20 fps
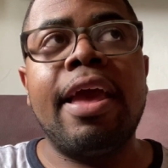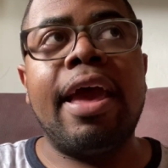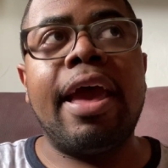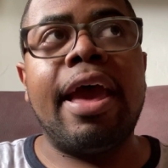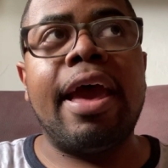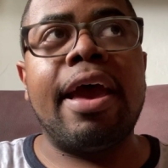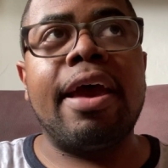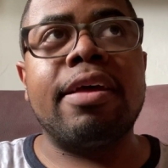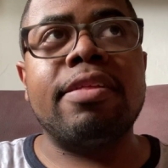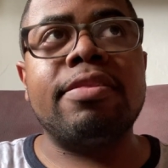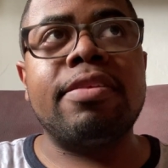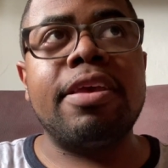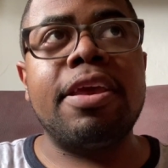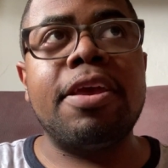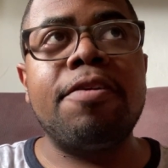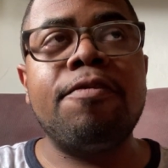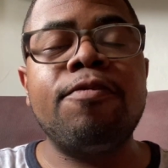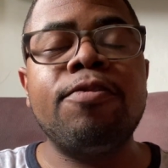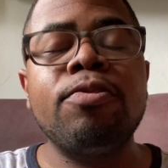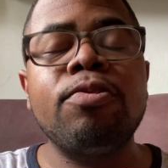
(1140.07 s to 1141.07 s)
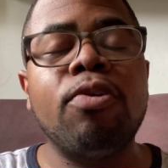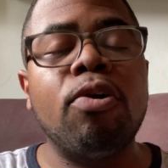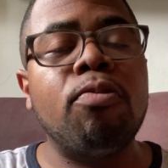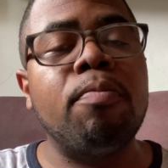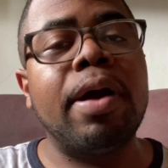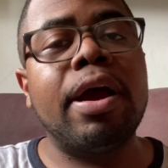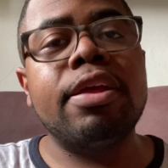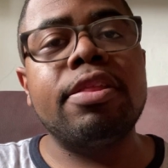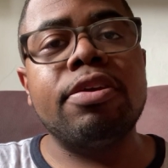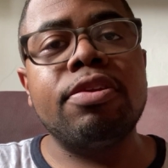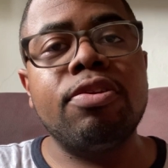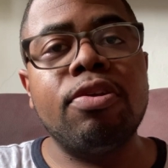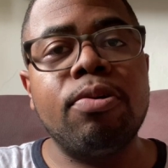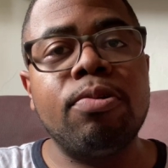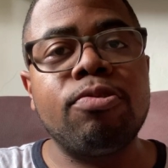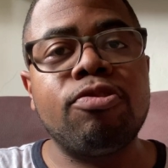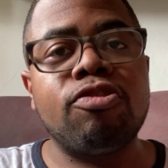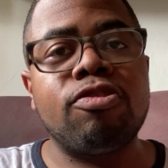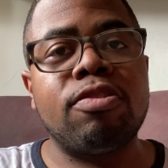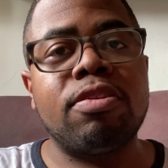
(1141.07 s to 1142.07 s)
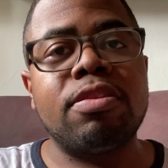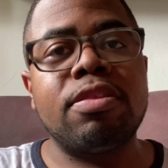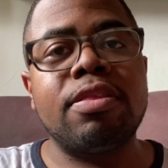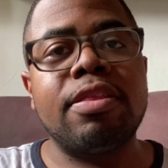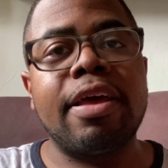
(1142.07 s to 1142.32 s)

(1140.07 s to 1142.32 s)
And if you go by the notion